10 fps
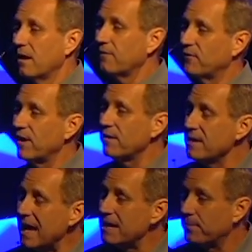of their
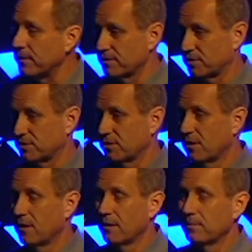neighbors,
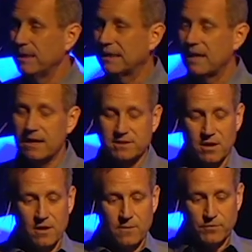because
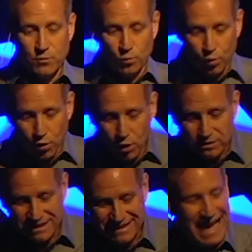the world
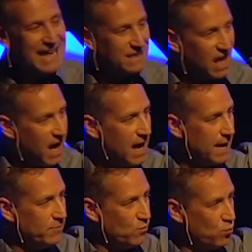at that
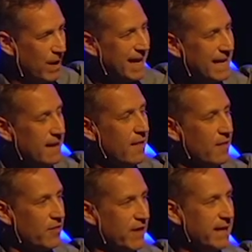time, the way
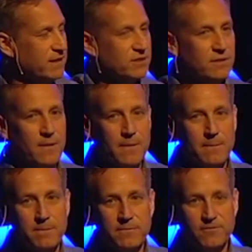things
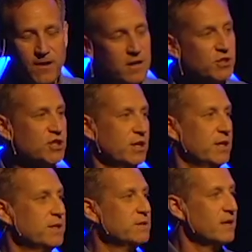
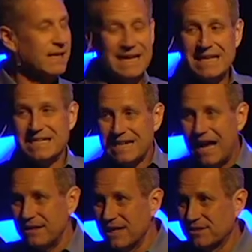functioned, again,
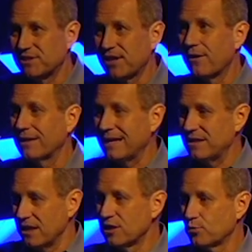not necessarily
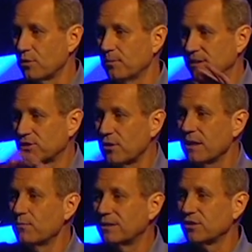in Israel, but
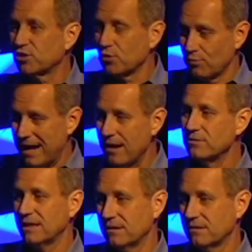certainly with the
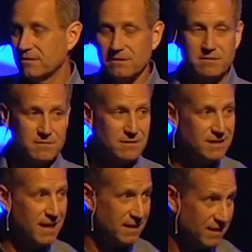surrounding
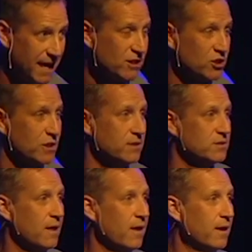nations,